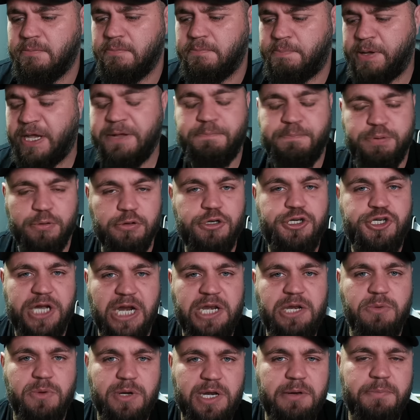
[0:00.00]
People
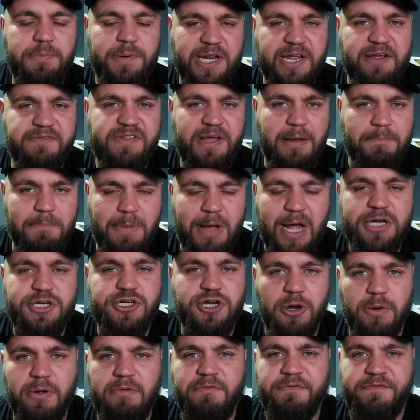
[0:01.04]
genuinely believe that
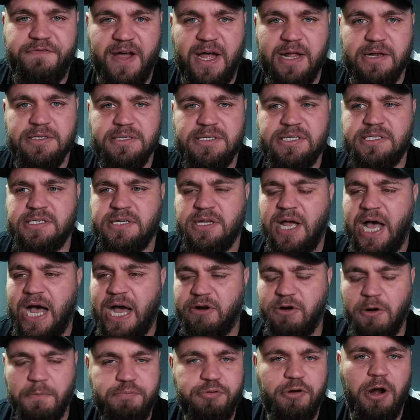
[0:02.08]
match-going fans
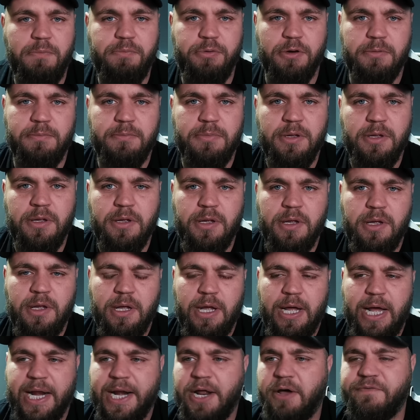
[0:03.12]
are a problem.
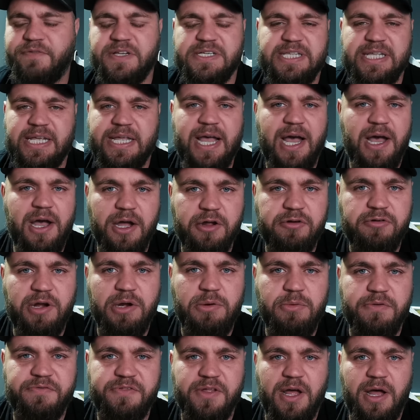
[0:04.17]
And I obviously can't agree
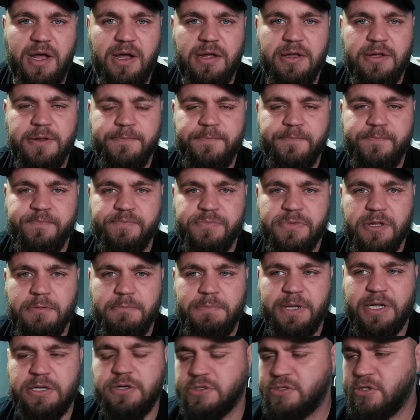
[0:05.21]
with that.
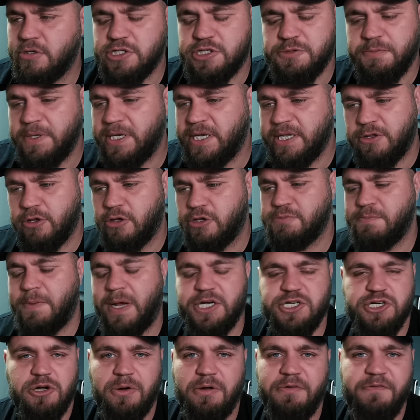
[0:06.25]
Because ultimately those
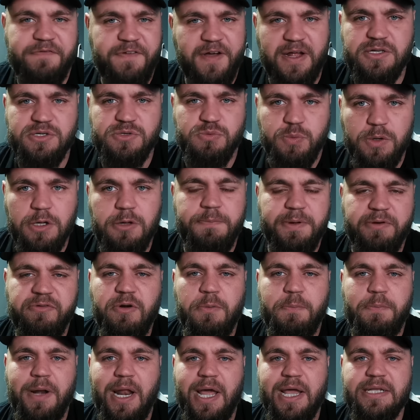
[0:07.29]
match-going fans will be
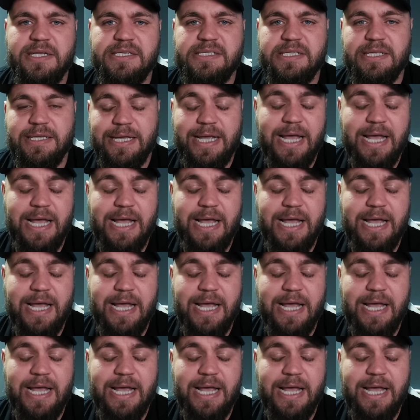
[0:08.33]
replaced.